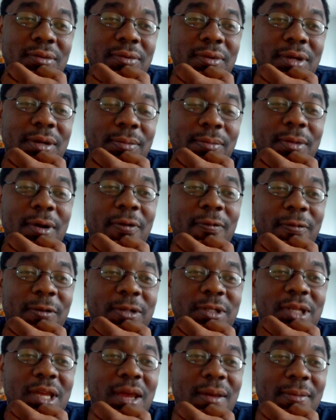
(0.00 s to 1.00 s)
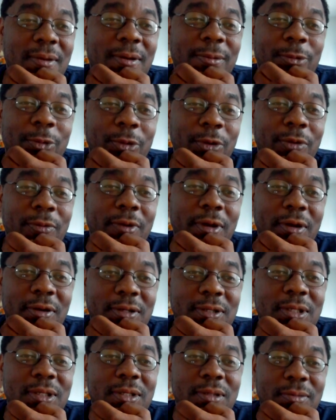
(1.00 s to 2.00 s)
with Marvel vs. Capcom 3, we're
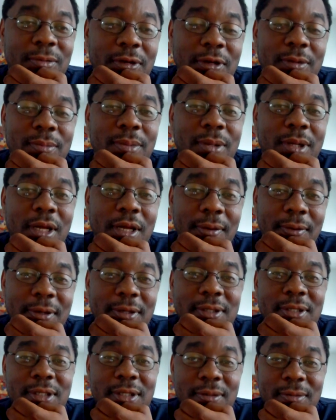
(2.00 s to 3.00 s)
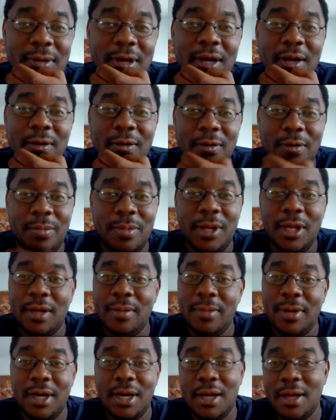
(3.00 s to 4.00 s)
gonna see some good play. We're gonna see some hardcore play,
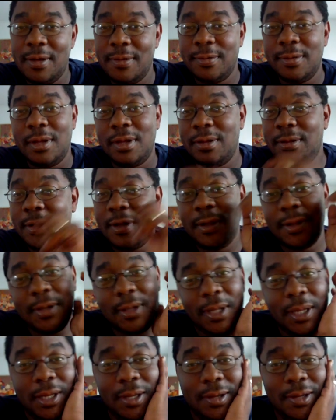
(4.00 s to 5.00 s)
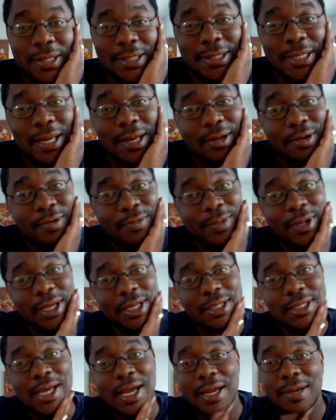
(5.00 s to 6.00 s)
but I think it's not gonna be
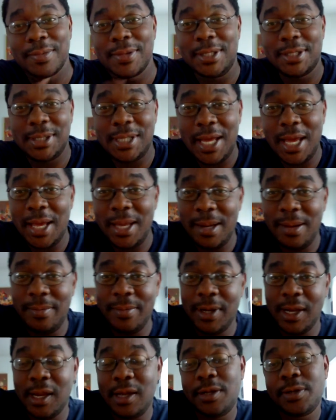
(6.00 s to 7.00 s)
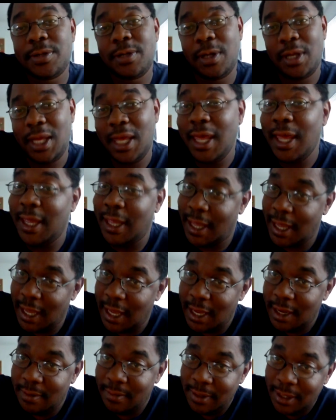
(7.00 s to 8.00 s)
as hype as that. I mean, it
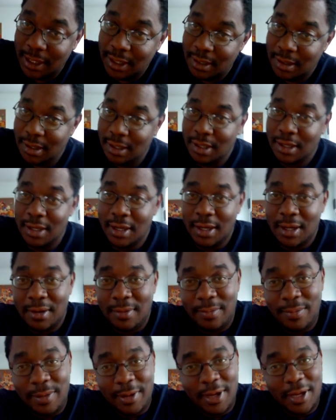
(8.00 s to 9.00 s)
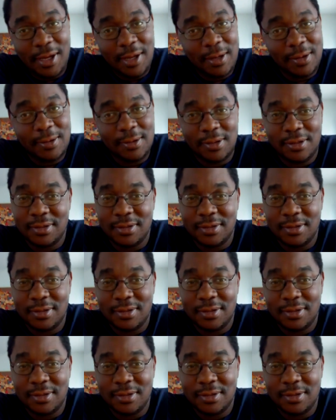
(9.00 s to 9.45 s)
can be, but